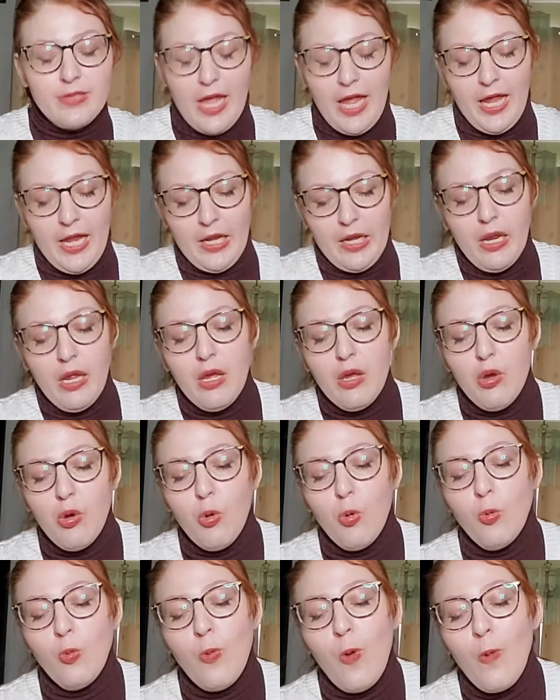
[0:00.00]
And
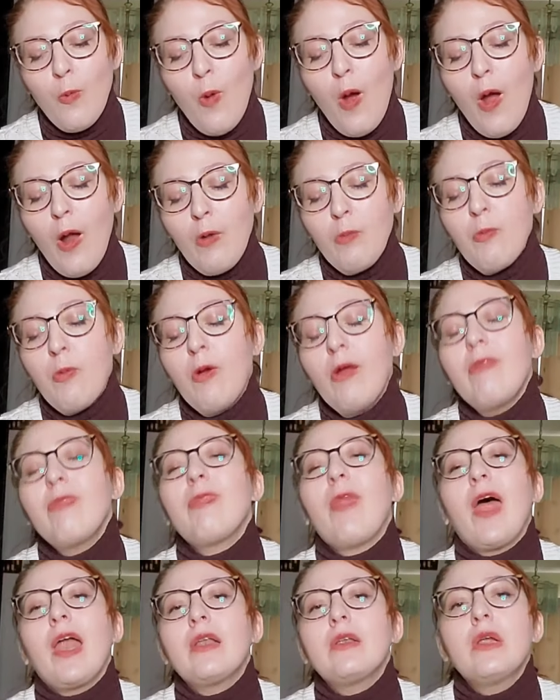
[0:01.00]
one point
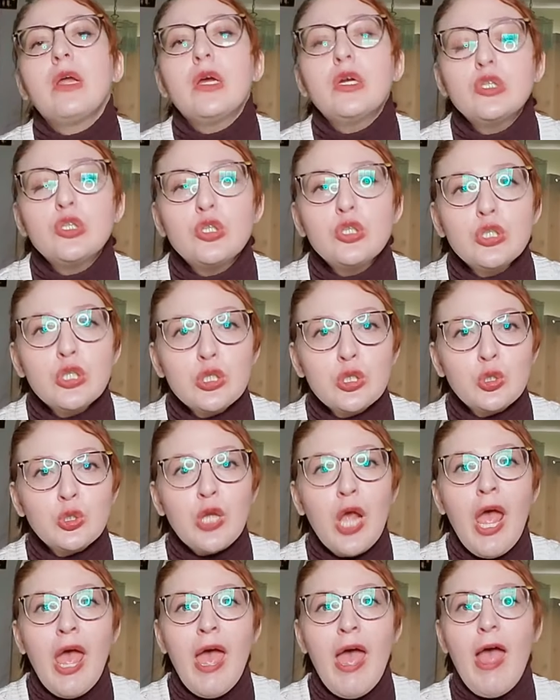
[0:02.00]
that
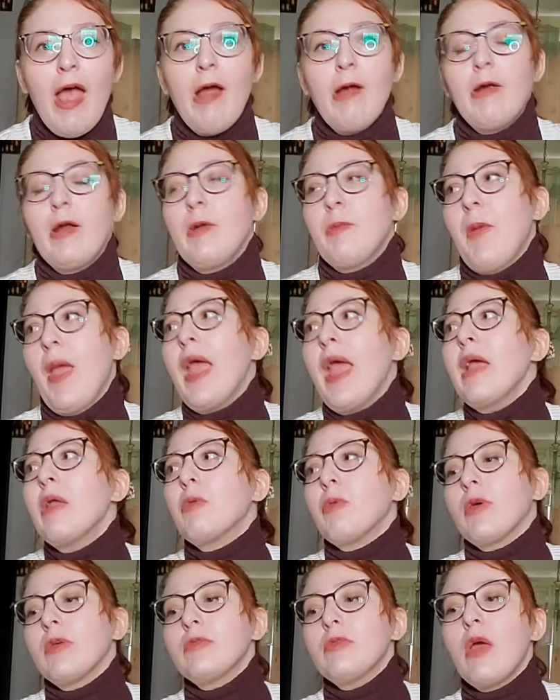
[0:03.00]
Sharon made
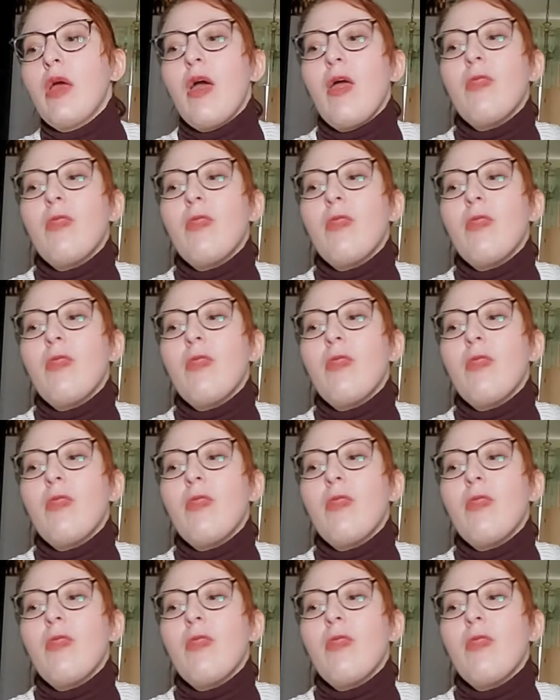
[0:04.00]
was